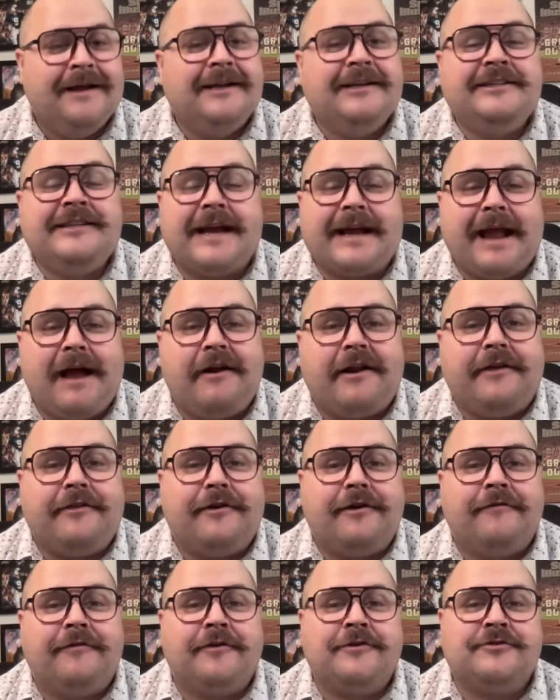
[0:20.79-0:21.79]
Check out either
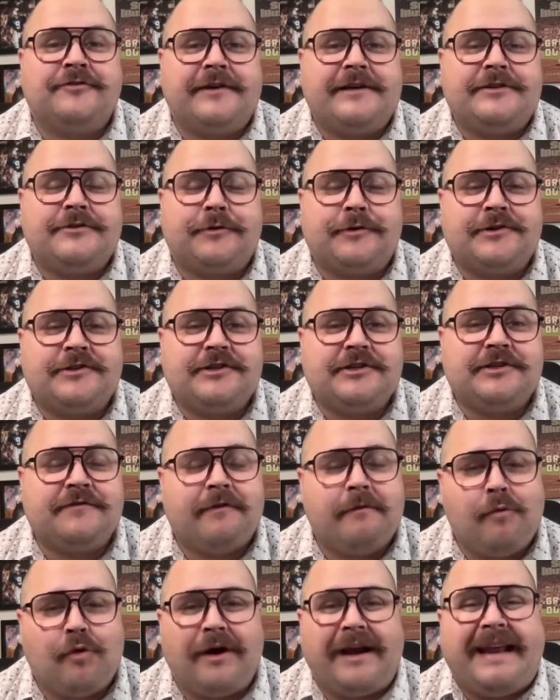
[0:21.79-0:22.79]
of those resources
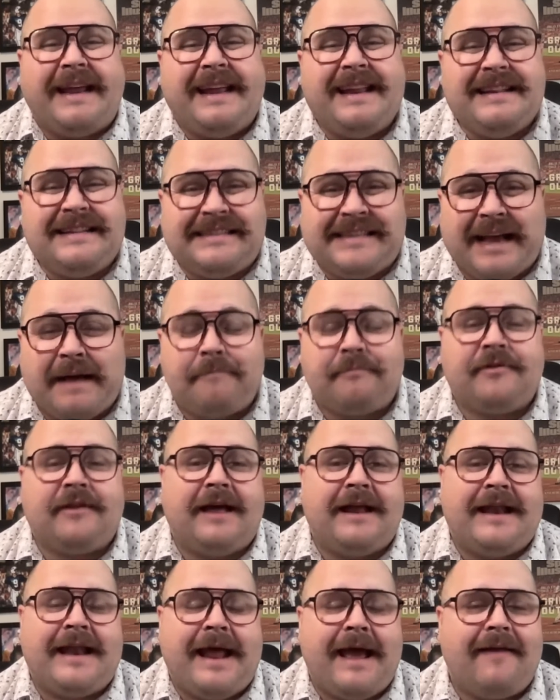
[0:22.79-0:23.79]
for more in-depth
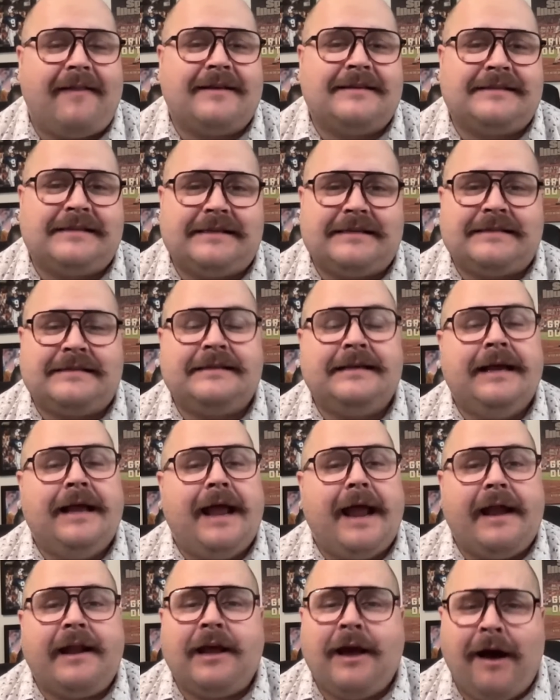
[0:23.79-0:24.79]
analysis
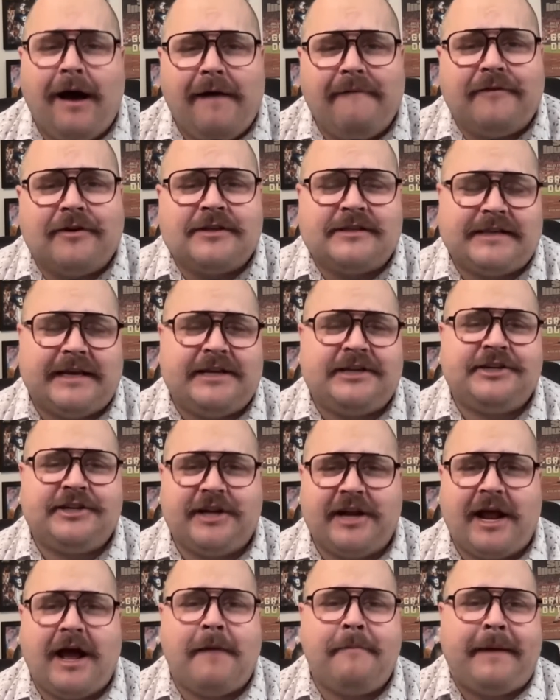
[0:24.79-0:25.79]
and
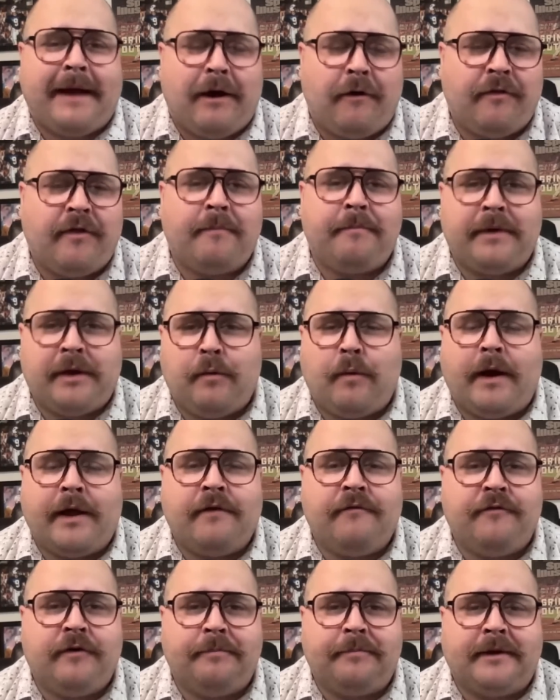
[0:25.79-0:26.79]
conversation about the
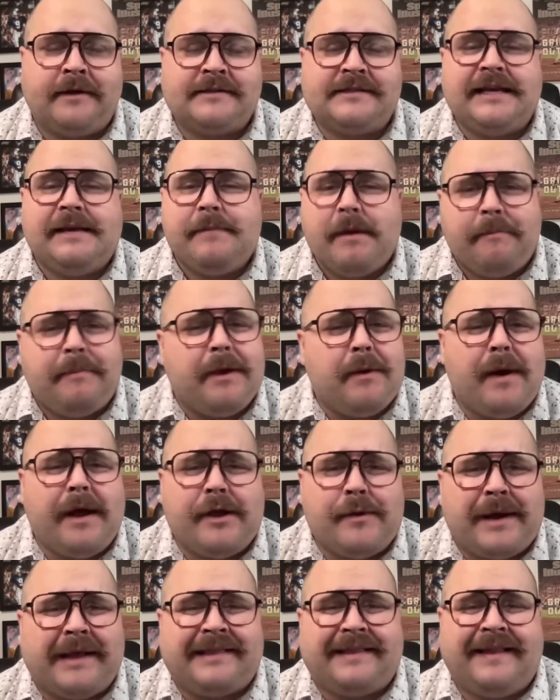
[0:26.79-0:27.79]
BYU football team and
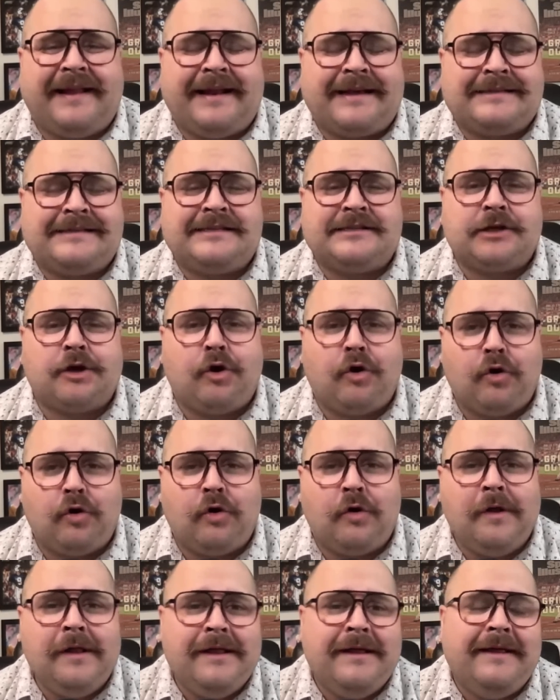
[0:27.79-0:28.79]
BYU athletics as a whole.